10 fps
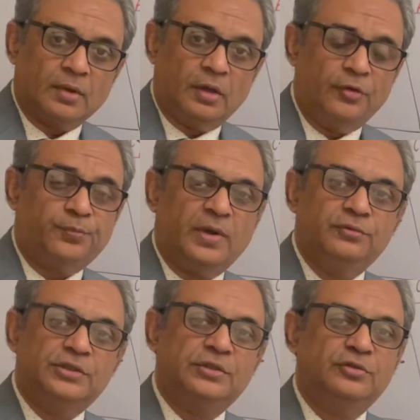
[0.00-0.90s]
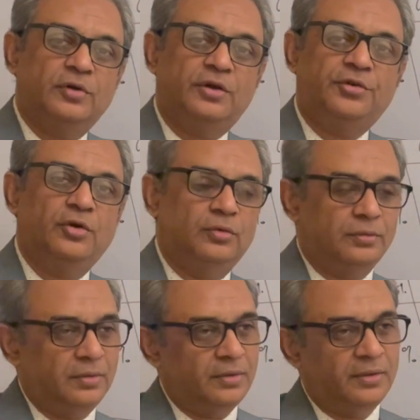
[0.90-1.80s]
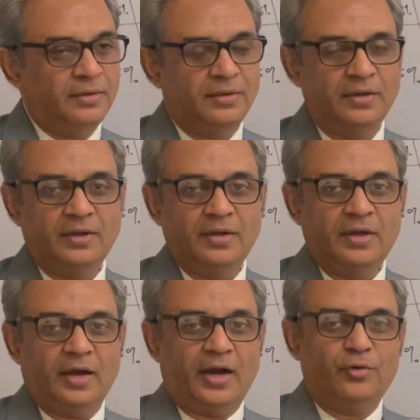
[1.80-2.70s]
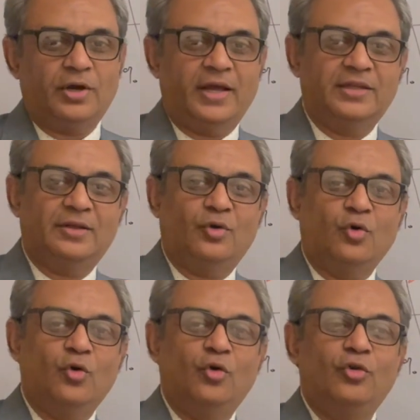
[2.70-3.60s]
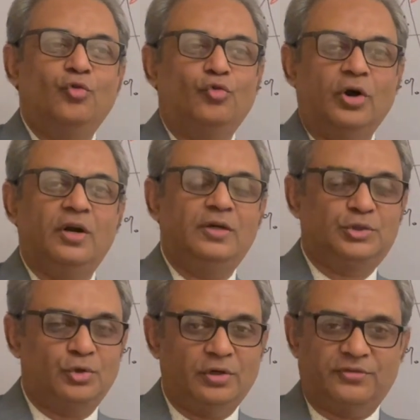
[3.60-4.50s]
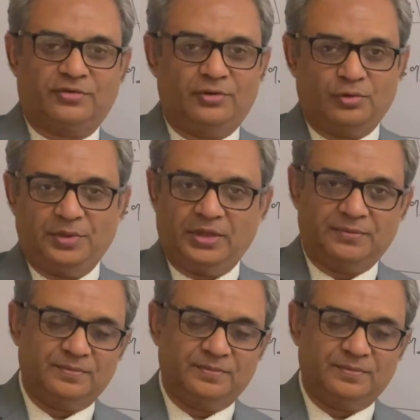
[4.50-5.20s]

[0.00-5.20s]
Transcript: If my wishes were true, I would like the whole world should listen to me.